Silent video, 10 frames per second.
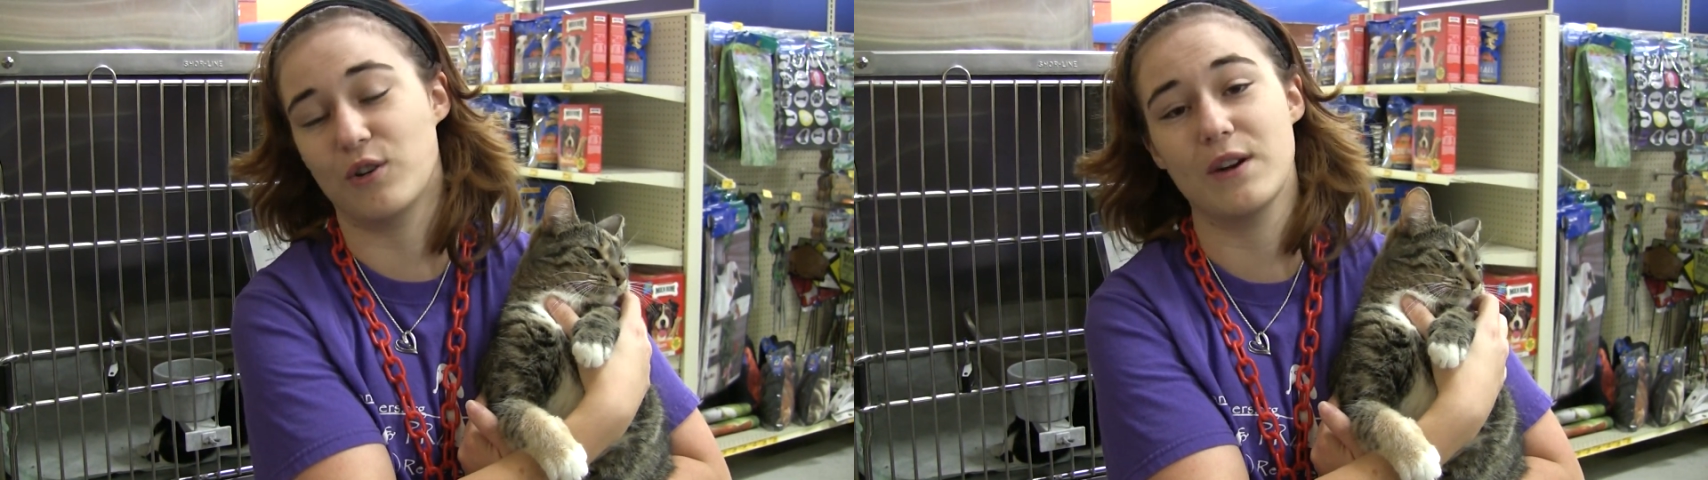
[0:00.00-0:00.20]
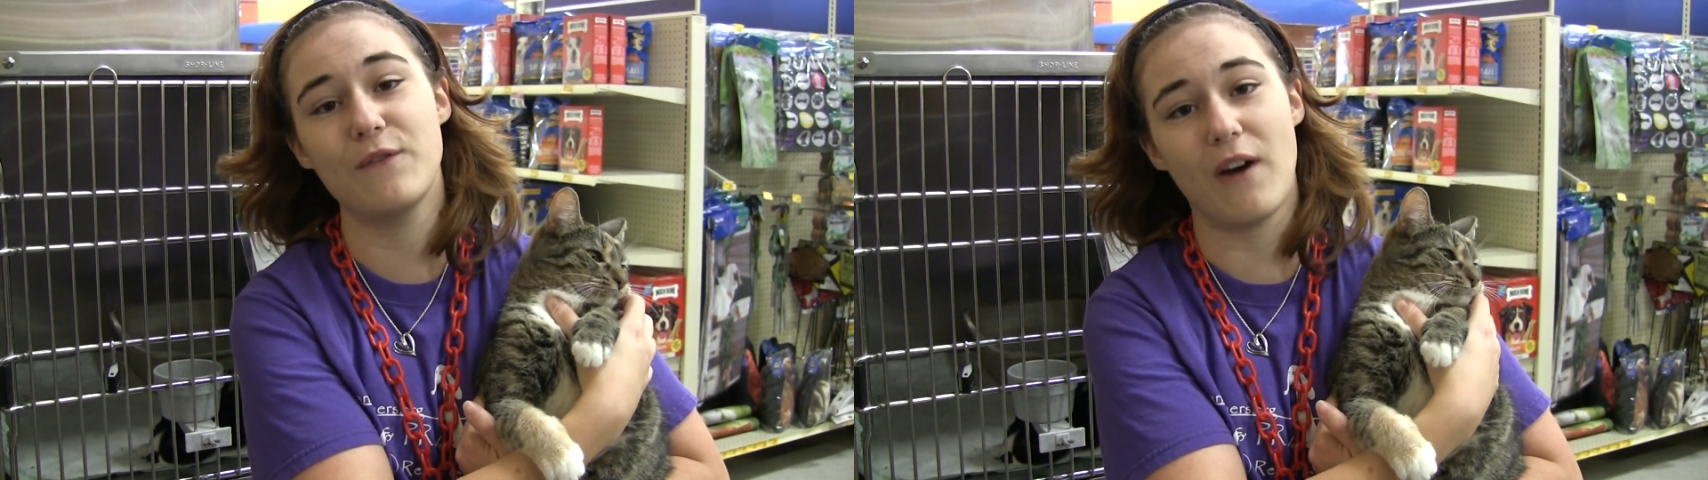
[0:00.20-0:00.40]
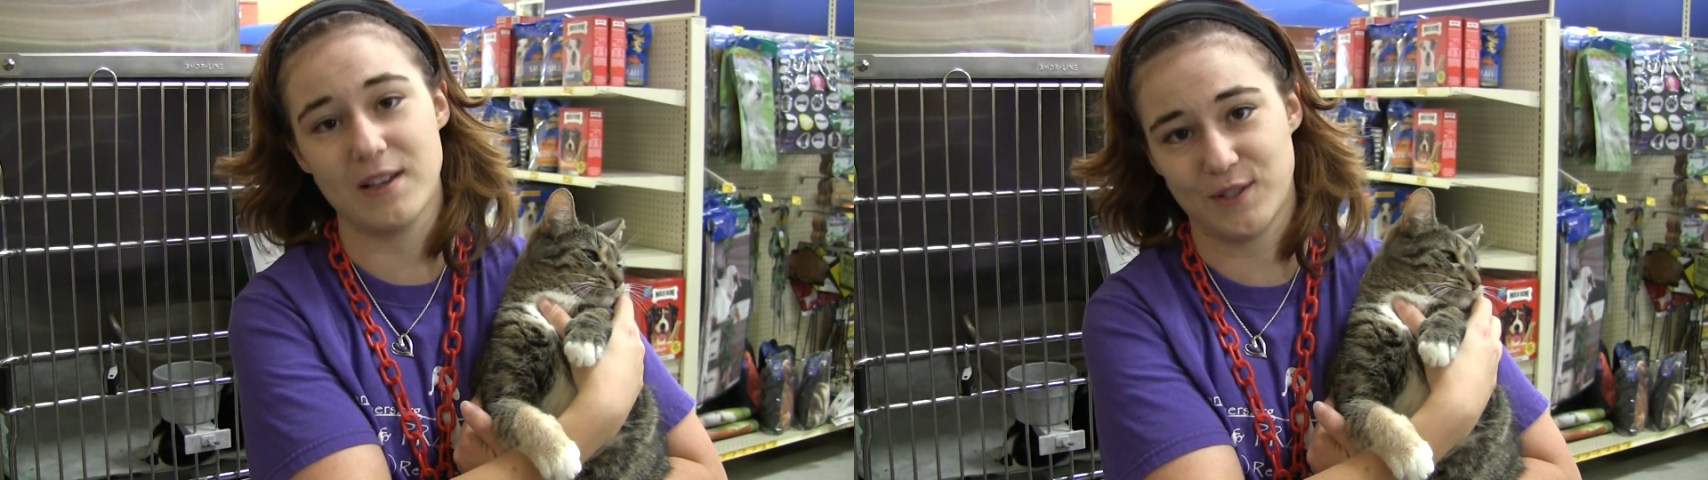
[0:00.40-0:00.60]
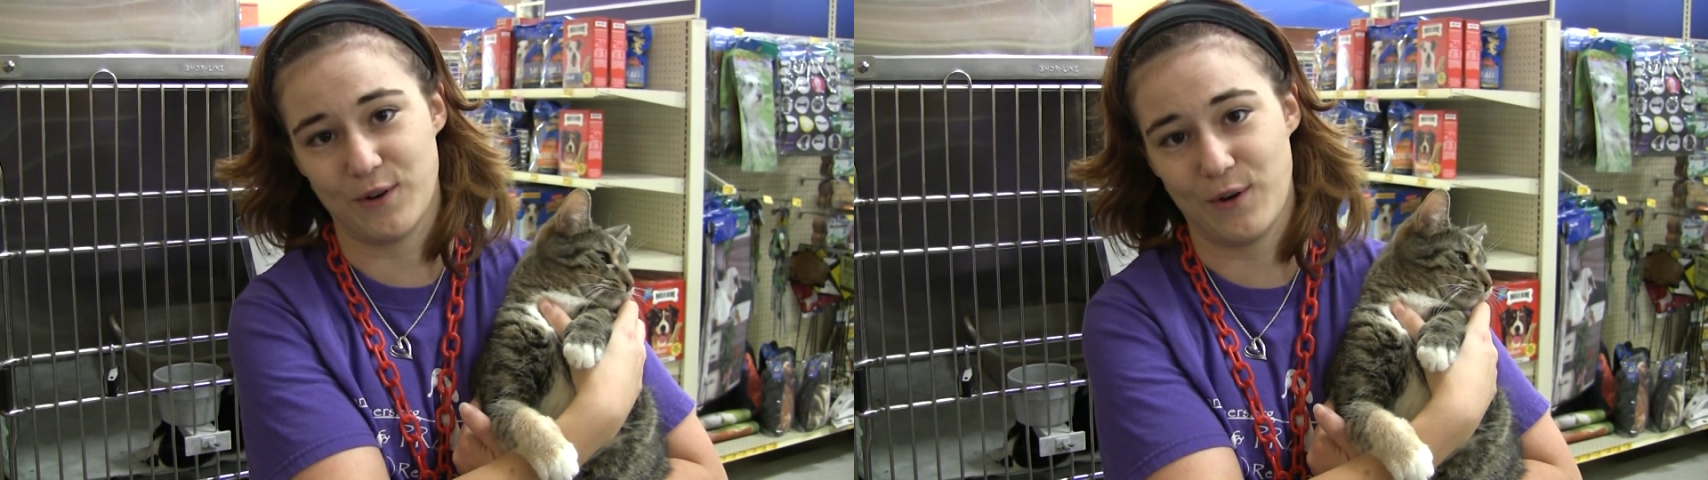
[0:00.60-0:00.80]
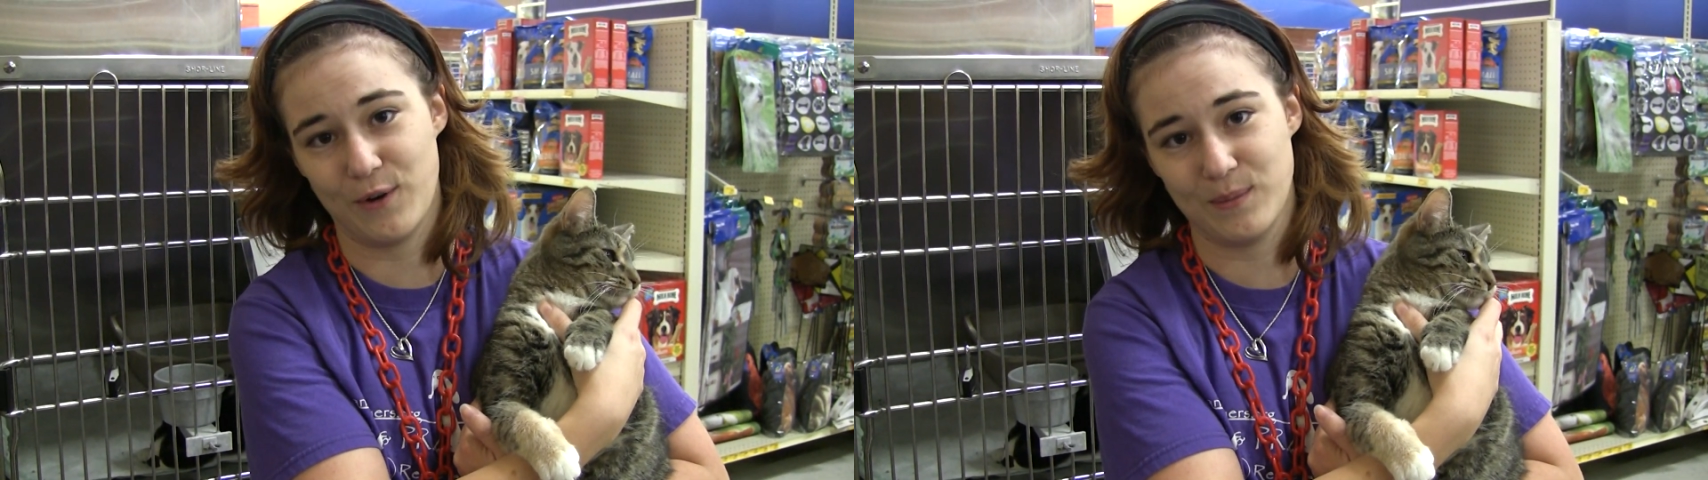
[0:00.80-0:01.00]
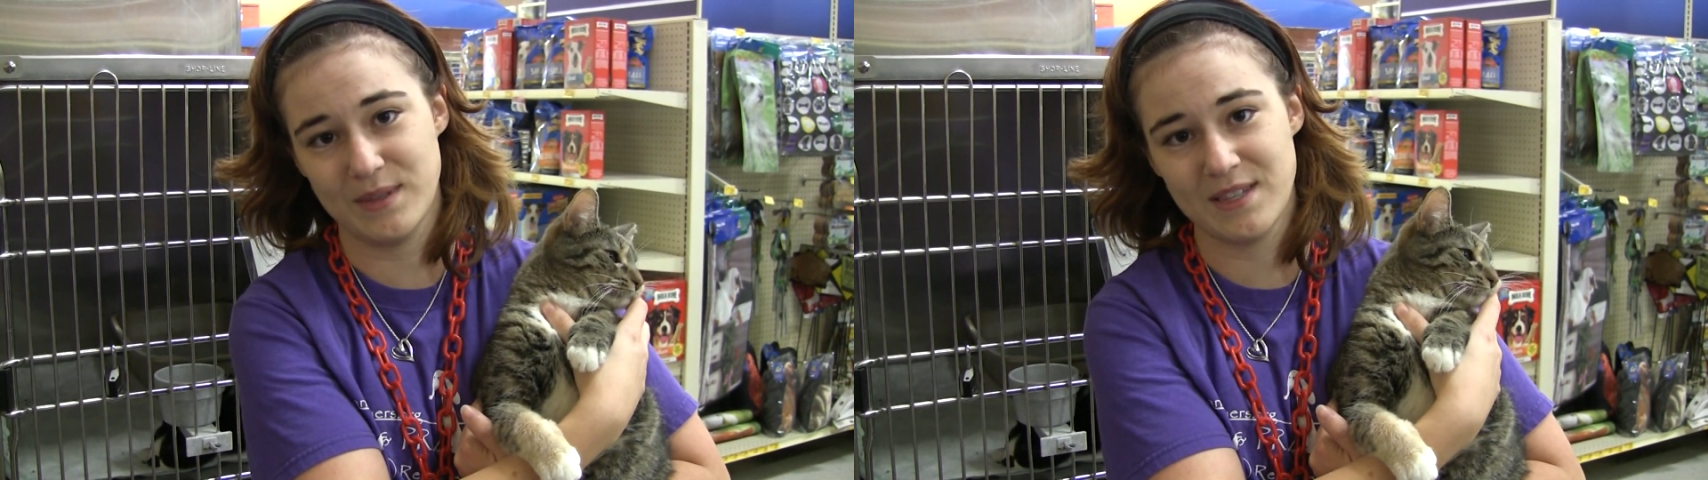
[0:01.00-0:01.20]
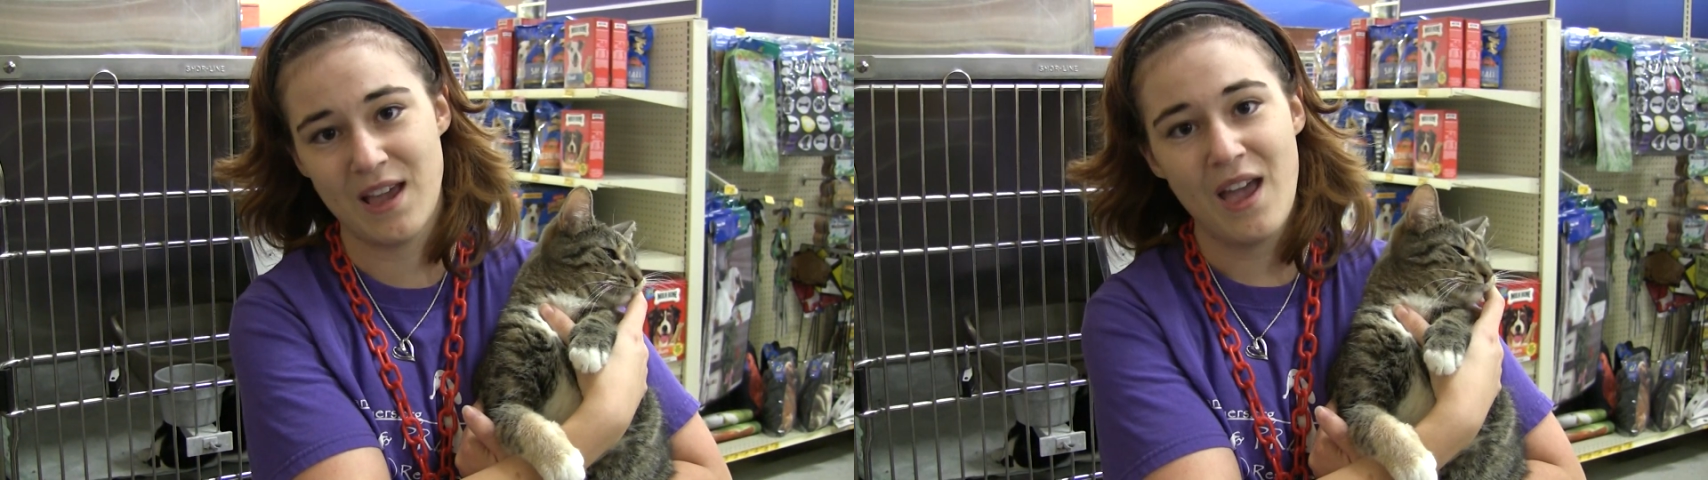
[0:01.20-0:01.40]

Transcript: or in foster homes.